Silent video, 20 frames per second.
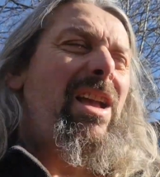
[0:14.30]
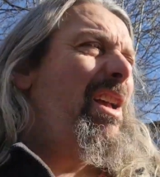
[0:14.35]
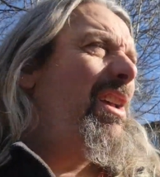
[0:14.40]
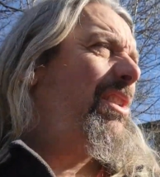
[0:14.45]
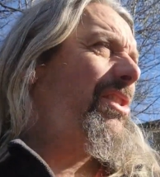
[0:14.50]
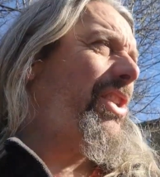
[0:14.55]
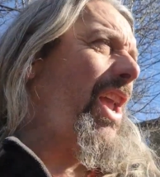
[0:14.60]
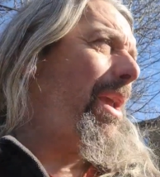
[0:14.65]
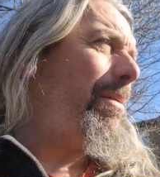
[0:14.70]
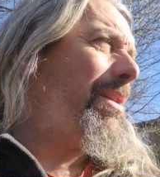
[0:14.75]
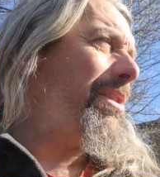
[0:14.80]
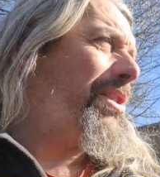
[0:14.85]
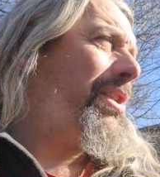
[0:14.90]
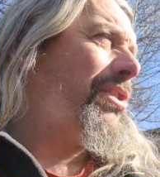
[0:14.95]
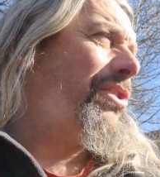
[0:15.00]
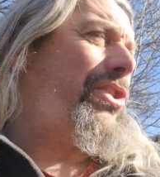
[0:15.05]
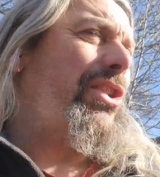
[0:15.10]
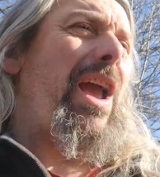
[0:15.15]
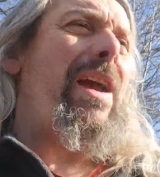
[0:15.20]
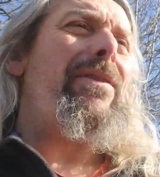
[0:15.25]
Shame it's a
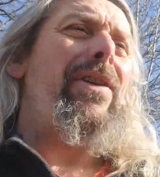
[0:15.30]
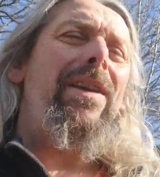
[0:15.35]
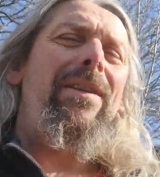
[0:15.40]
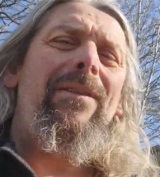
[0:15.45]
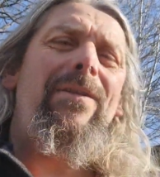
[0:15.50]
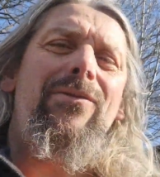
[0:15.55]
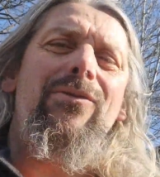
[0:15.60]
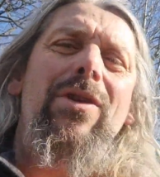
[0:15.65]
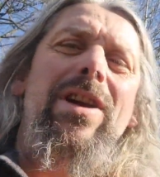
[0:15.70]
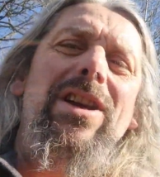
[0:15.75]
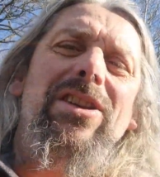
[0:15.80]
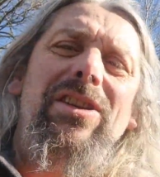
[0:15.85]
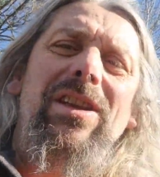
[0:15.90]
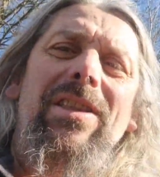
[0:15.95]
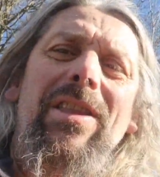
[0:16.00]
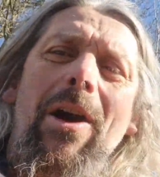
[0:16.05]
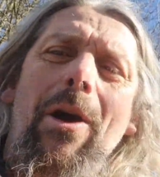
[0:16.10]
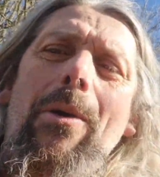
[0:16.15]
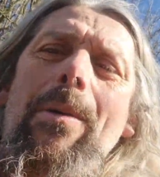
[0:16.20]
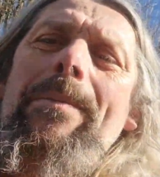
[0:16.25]
Jeffin freezing though.